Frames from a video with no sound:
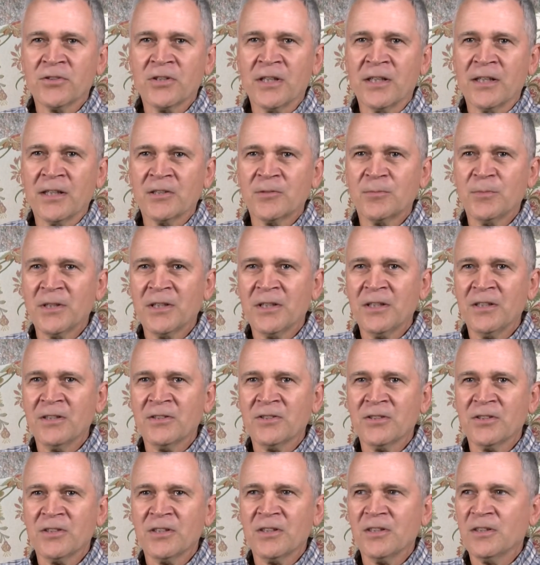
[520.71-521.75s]
things
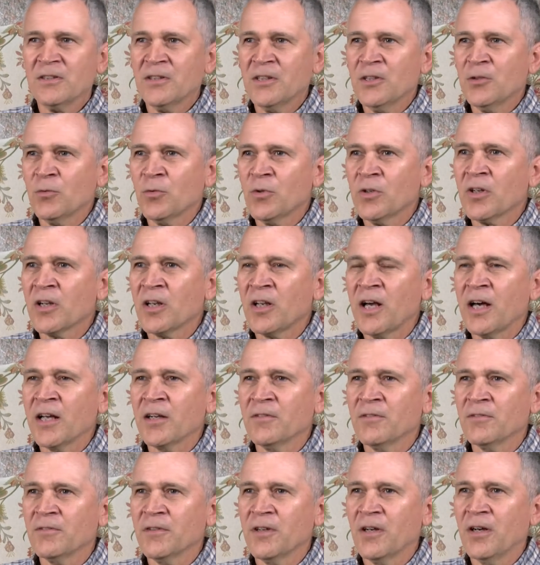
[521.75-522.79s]
because th there weren't a lot
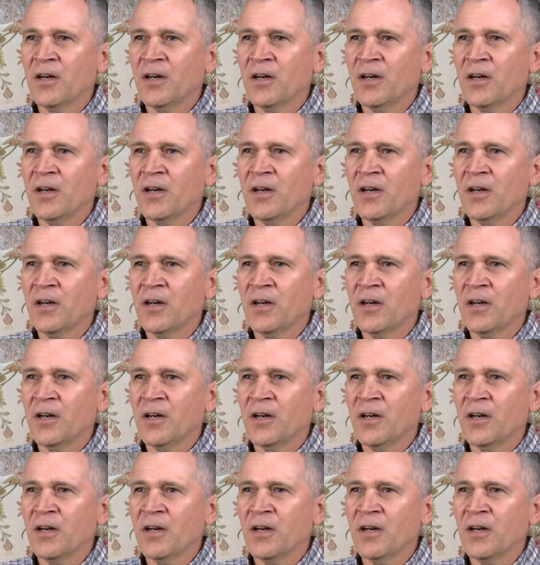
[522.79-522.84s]
of